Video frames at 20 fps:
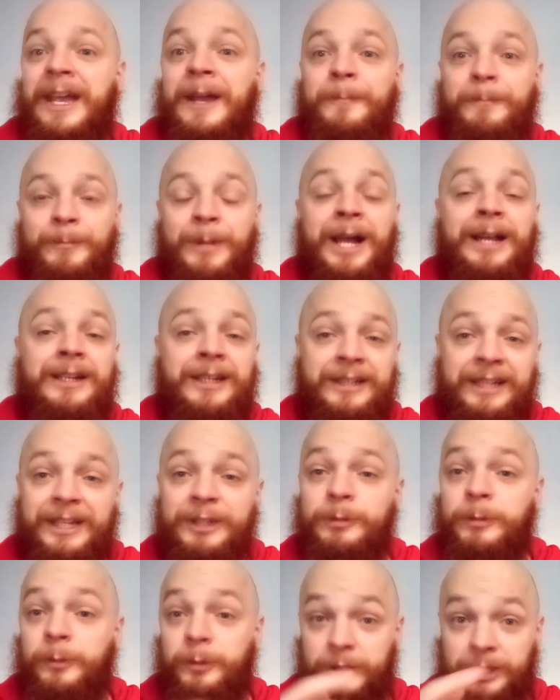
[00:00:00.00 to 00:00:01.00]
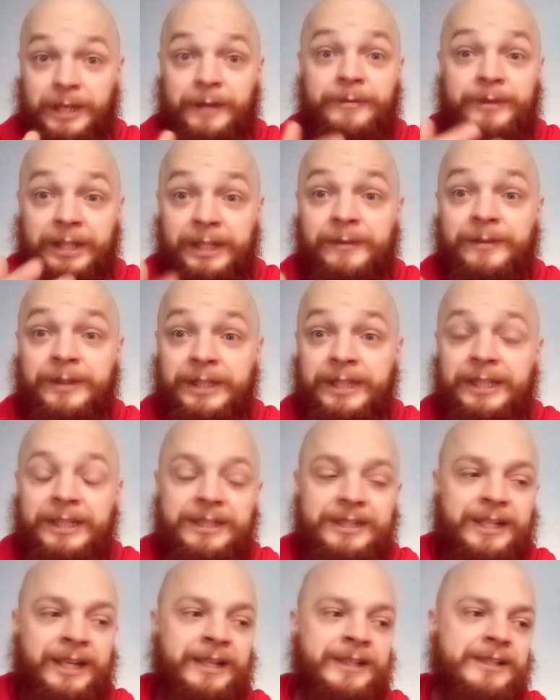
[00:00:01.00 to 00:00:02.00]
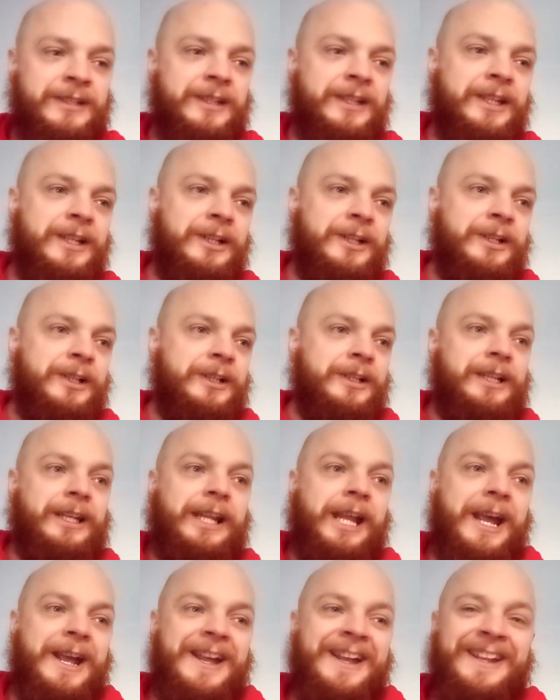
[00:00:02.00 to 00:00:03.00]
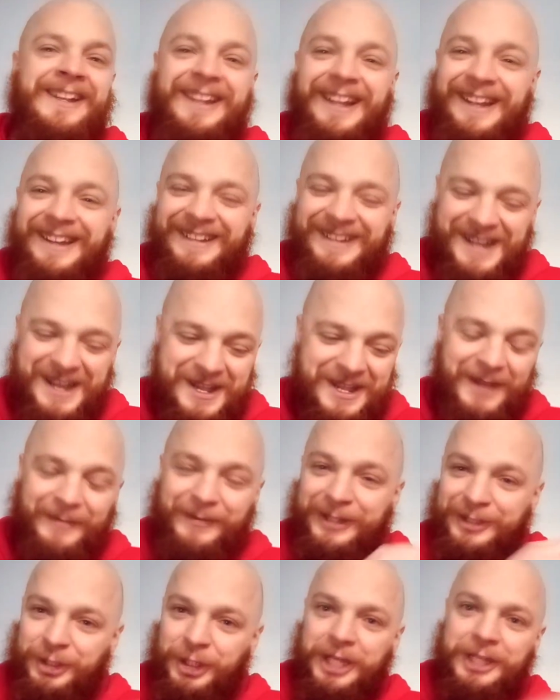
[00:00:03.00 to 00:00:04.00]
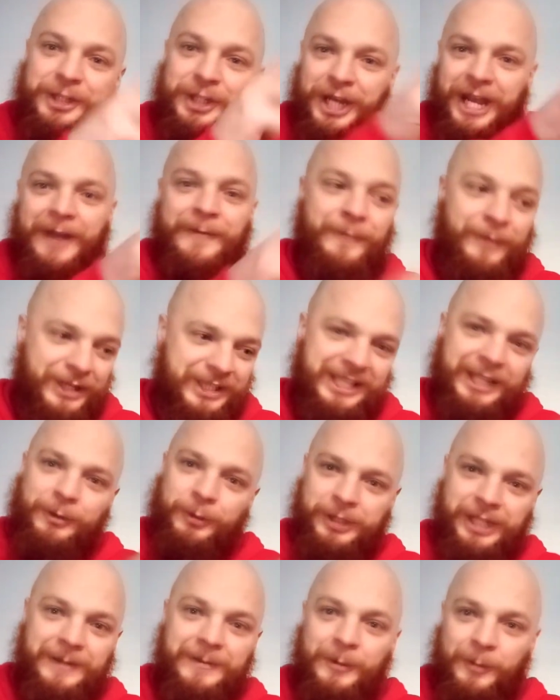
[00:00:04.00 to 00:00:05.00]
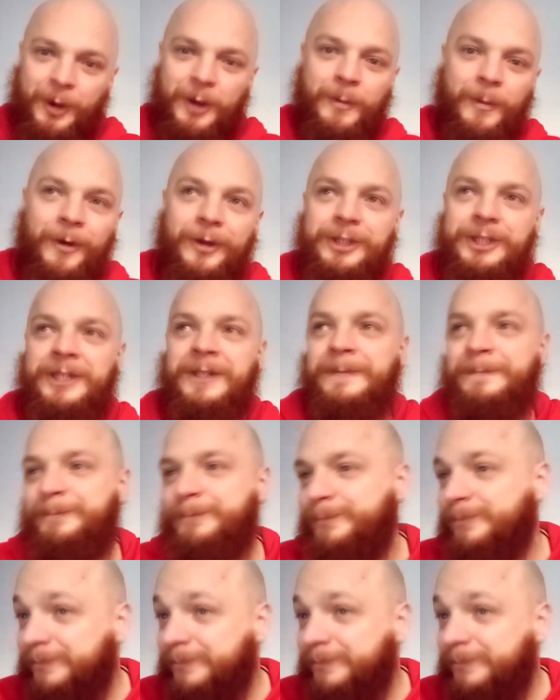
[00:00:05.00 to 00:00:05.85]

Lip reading: back in the days when we used to have DVDs, guys, you have to change it every single time you want to watch something.